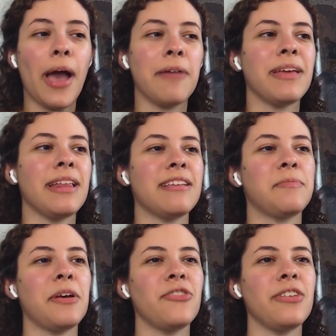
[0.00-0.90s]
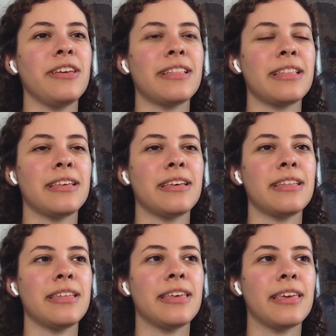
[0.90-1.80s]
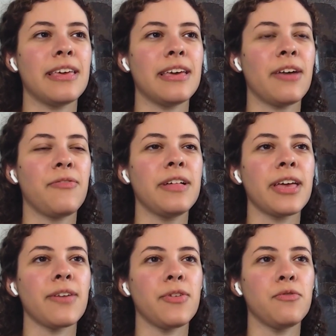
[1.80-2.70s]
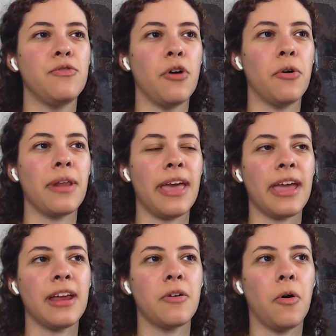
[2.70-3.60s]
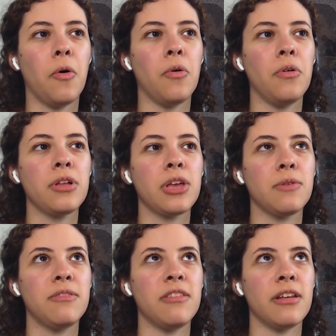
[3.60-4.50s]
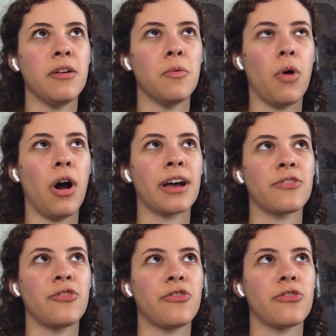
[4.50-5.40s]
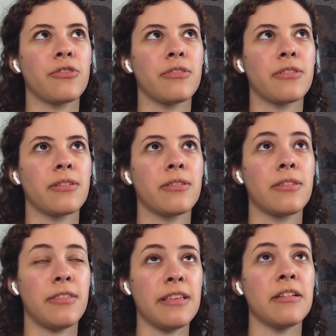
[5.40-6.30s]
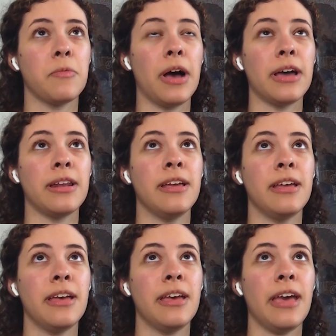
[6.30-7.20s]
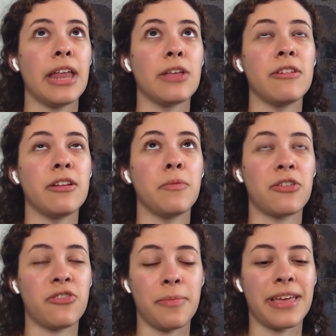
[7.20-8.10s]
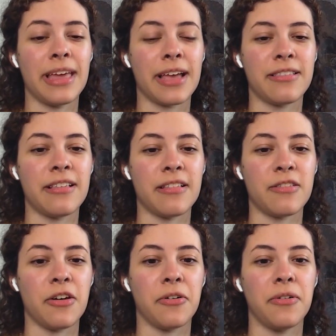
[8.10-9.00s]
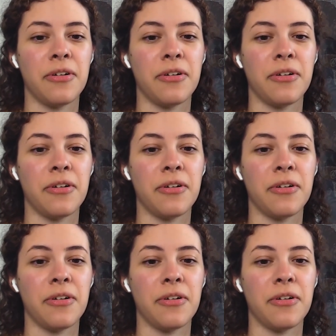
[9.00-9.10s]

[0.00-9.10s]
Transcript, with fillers: I mean, especially like, I feel like if you don't hate Cole, you didn't watch season one and you didn't watch the beginning of season two